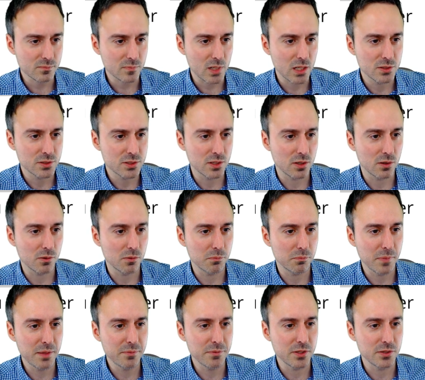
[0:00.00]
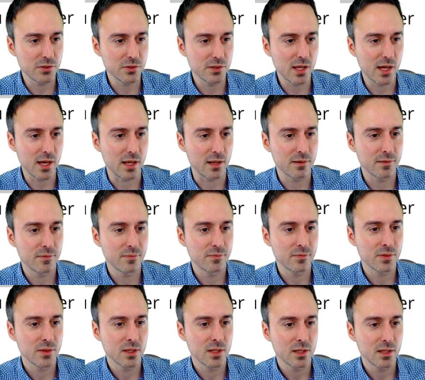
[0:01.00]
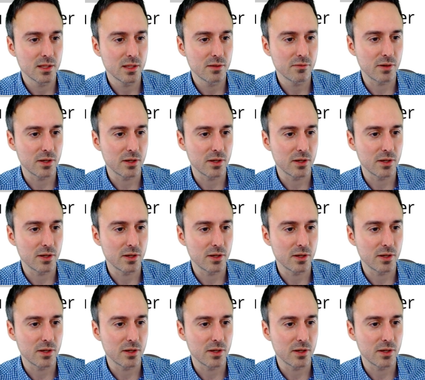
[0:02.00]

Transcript: So maybe you do that. If